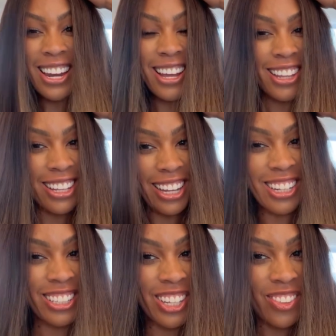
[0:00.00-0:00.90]
Ain't
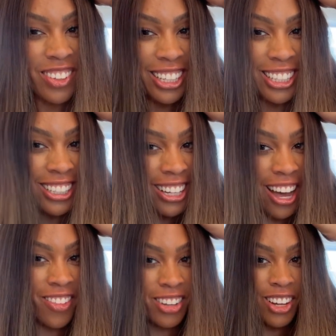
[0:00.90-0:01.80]
nothing like a clean
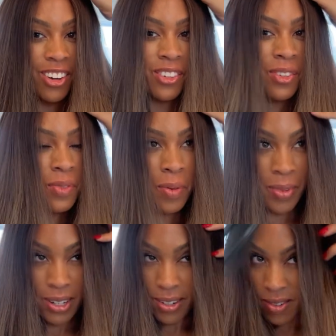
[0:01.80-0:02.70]
wig. I feel like a whole
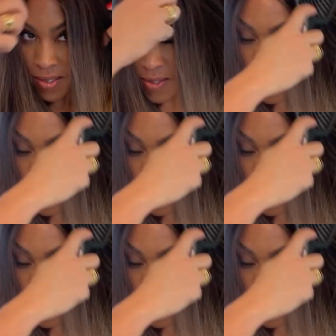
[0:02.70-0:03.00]
new woman.